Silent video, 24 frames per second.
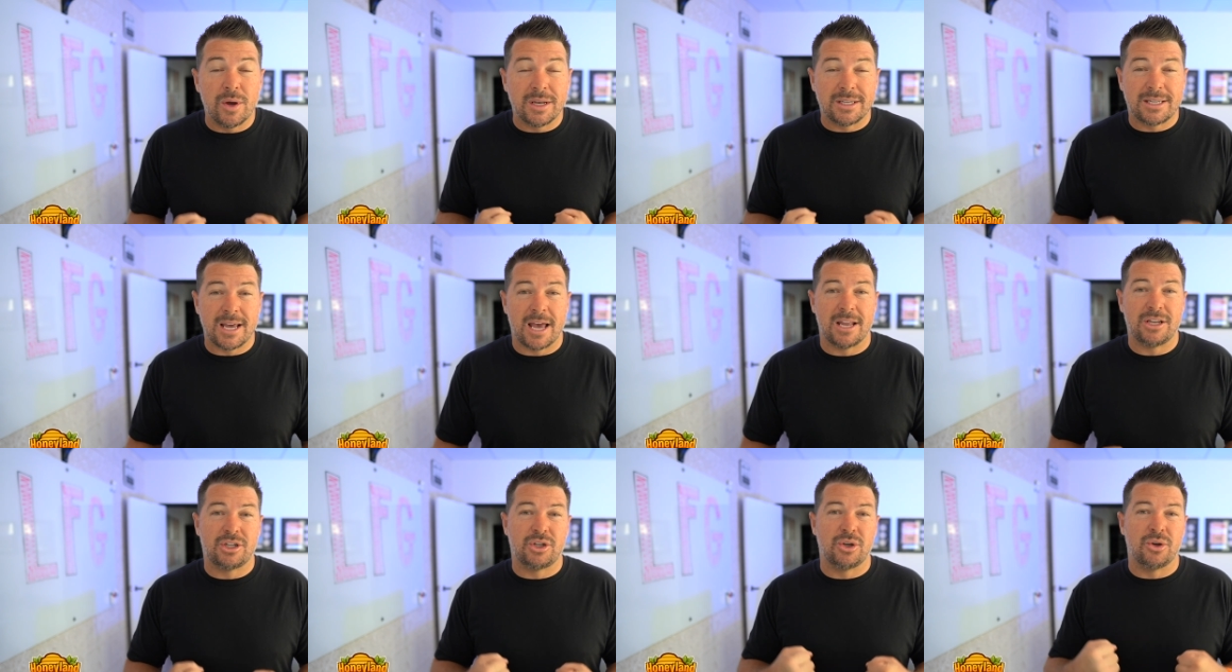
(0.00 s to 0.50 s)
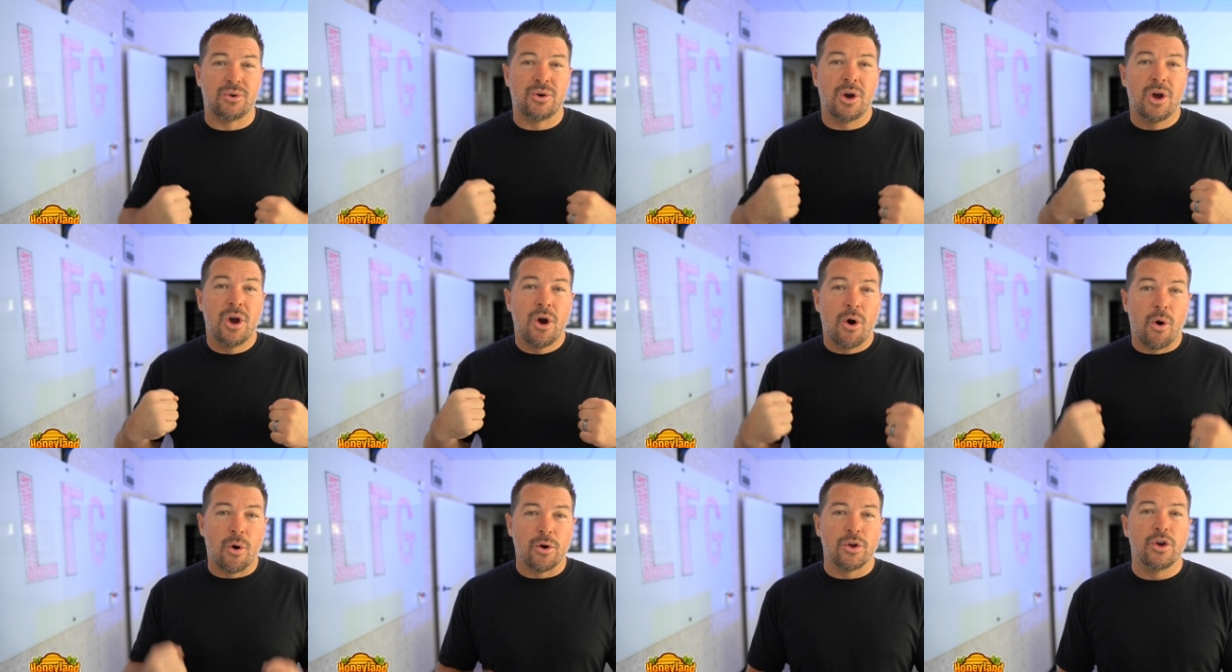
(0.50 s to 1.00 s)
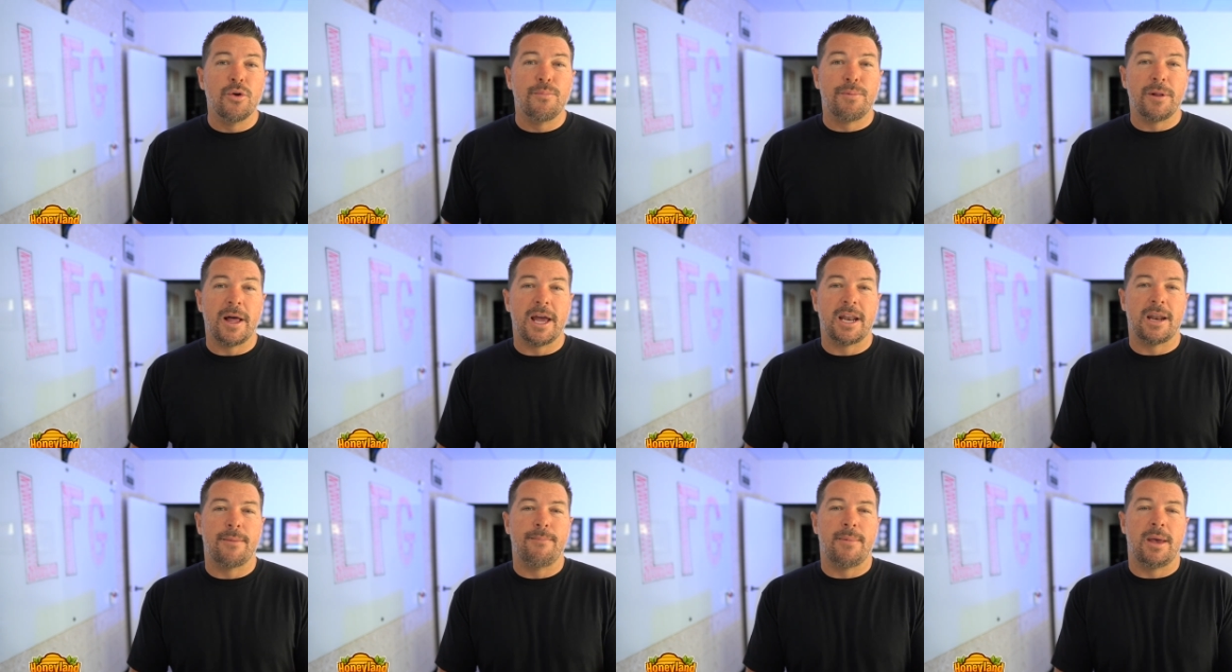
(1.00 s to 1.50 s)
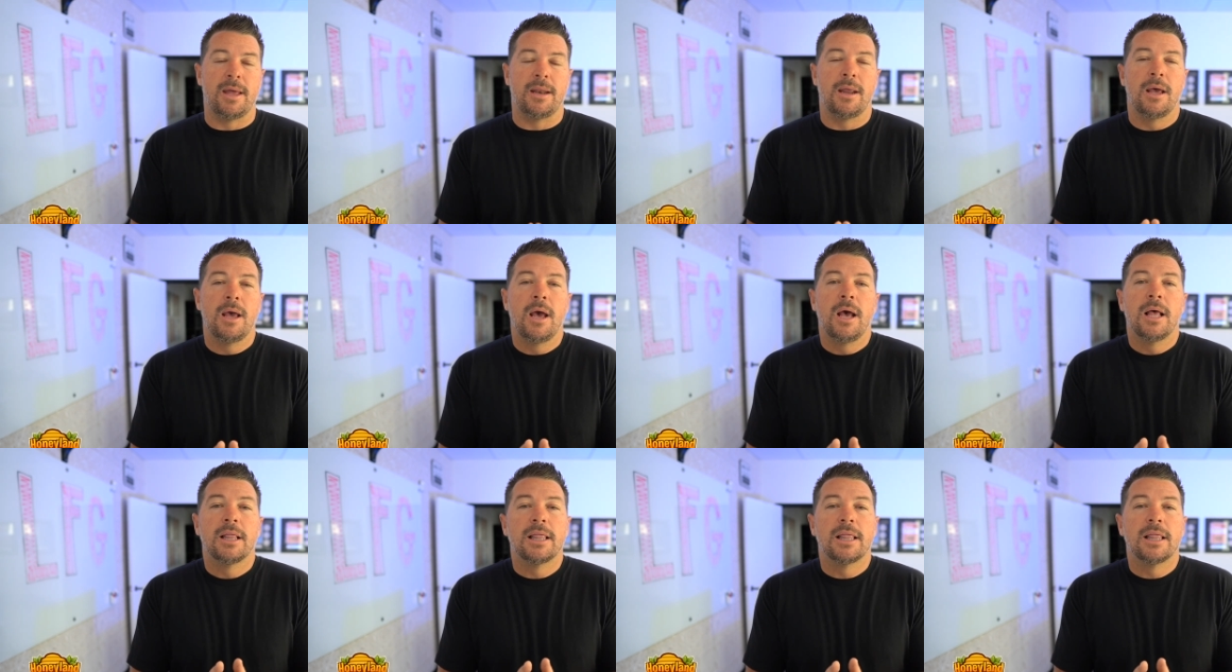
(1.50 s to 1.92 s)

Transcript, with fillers: intend to or you plan to mint.